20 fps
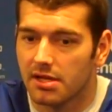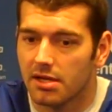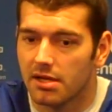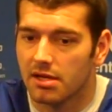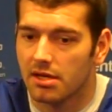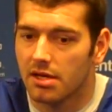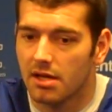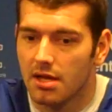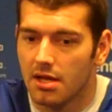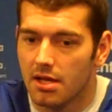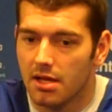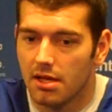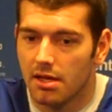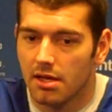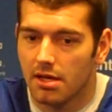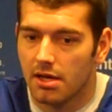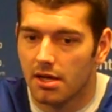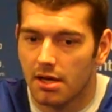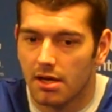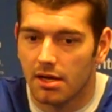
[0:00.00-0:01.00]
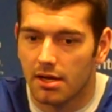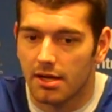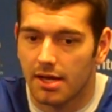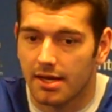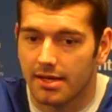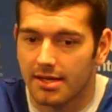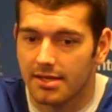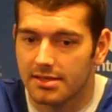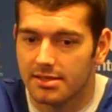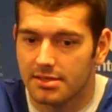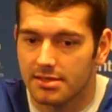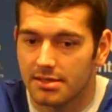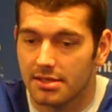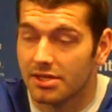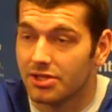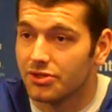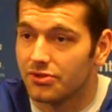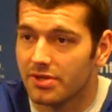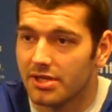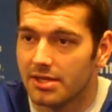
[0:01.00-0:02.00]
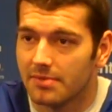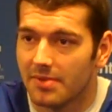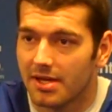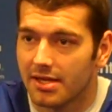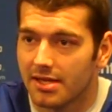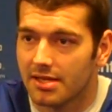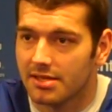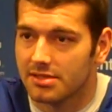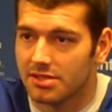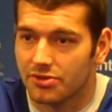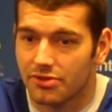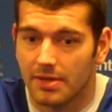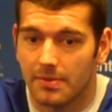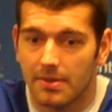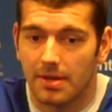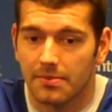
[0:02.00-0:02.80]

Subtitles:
a dream